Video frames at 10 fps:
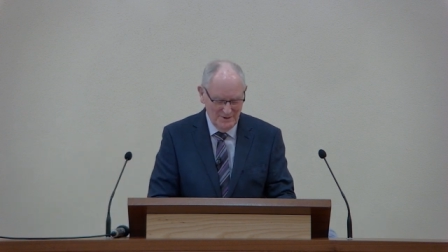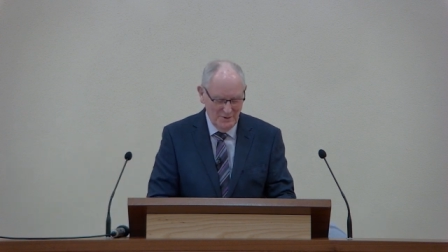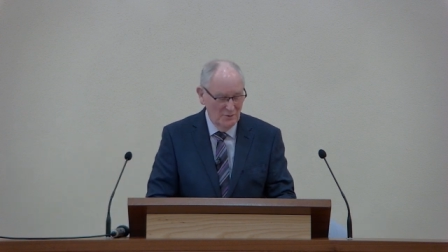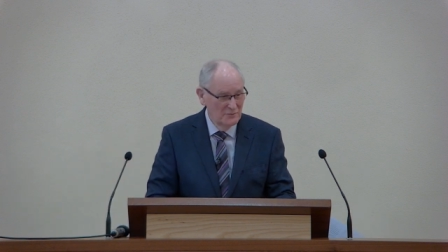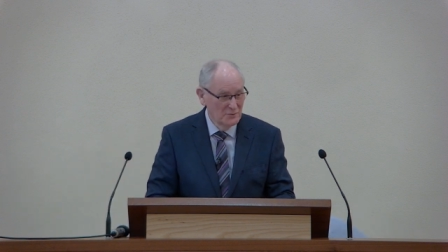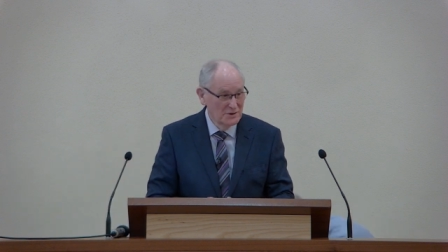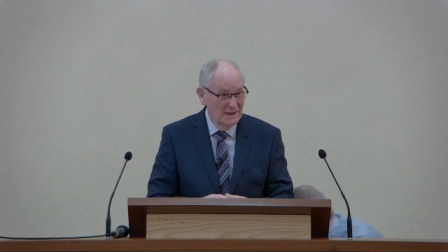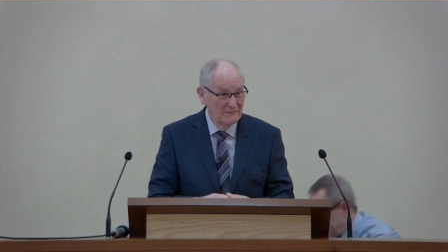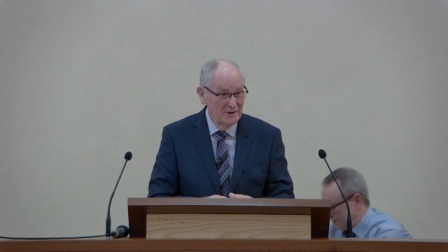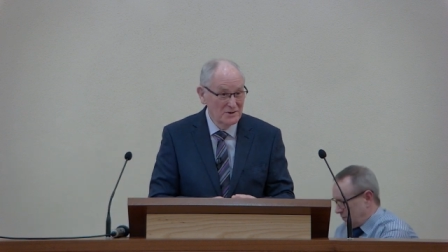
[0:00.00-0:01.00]
You know, if there was
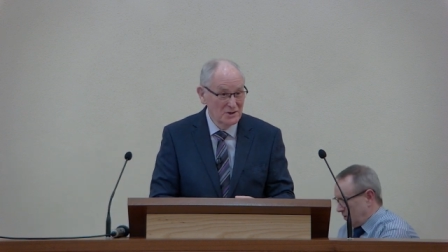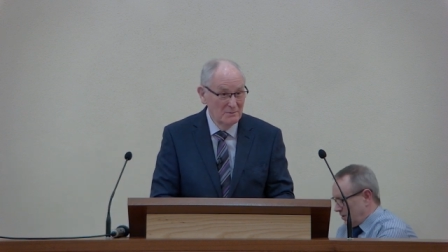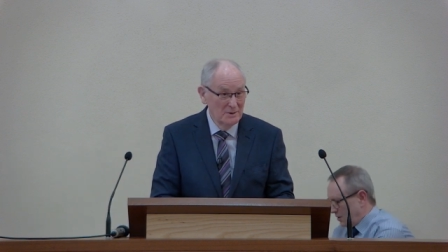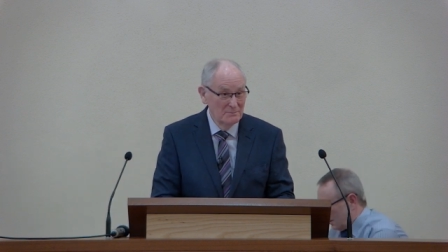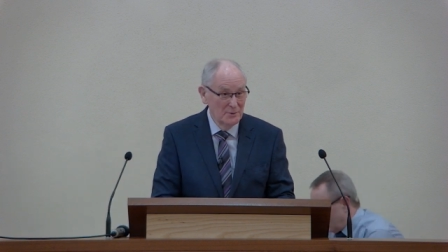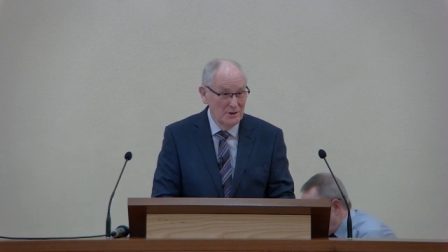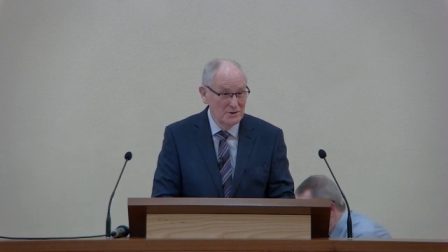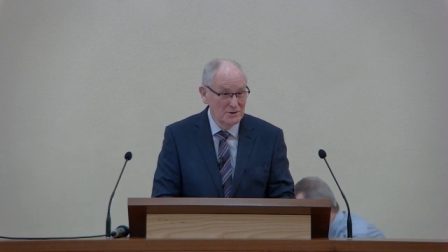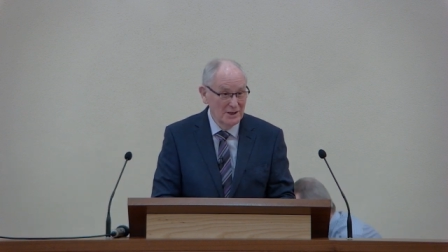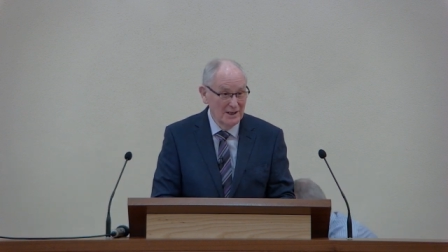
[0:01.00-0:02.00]
never a sermon
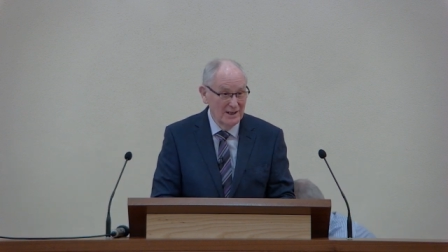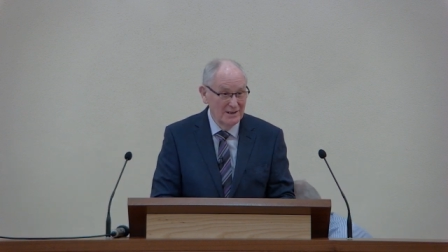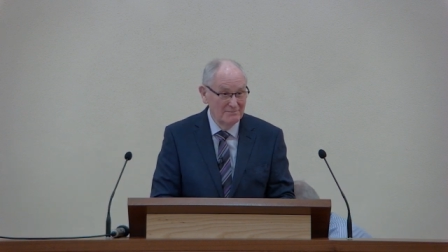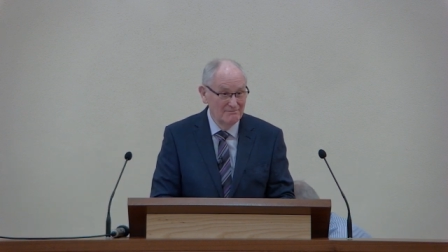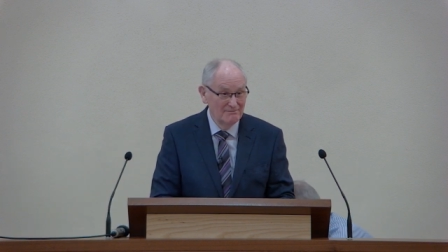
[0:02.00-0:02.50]
preached tonight,